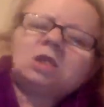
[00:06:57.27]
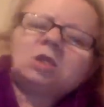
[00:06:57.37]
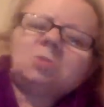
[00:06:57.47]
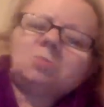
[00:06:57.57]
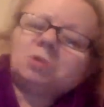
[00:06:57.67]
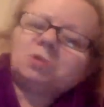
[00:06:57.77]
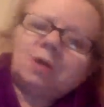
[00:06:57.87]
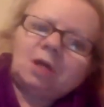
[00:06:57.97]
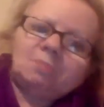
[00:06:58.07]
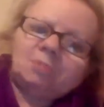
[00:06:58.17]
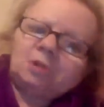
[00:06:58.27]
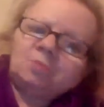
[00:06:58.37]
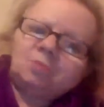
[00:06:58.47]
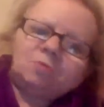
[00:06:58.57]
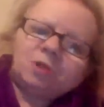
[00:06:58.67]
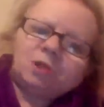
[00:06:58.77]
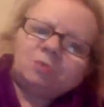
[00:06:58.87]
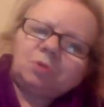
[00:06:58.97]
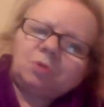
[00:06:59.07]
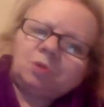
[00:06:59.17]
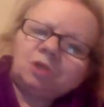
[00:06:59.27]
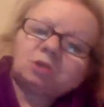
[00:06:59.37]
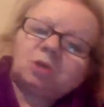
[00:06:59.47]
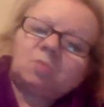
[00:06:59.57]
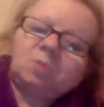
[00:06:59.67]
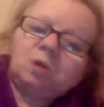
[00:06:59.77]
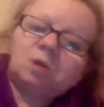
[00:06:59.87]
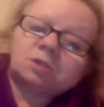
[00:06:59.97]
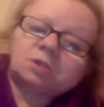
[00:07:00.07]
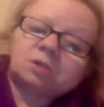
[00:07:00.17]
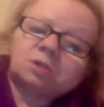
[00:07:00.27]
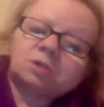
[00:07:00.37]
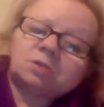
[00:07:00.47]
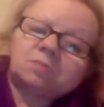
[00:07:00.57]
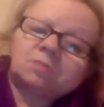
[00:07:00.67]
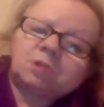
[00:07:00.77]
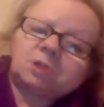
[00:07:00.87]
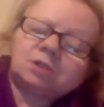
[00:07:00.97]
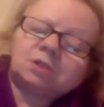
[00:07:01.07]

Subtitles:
You won't believe how many more people it's got worse, the bidding